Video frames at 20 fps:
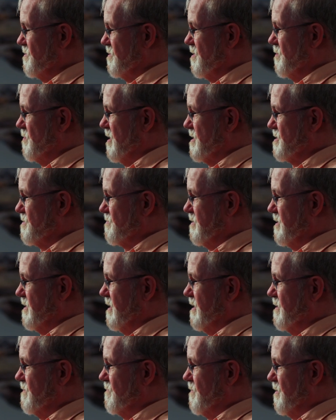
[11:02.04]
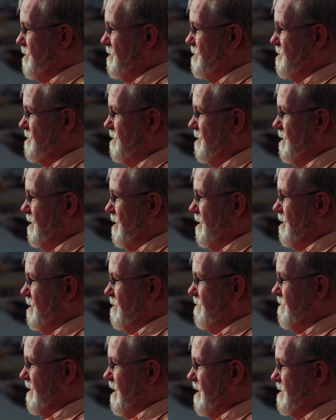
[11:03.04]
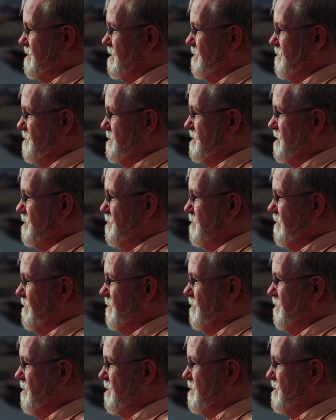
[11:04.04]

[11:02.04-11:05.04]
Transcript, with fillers: do the best we can with the, the facts that we see before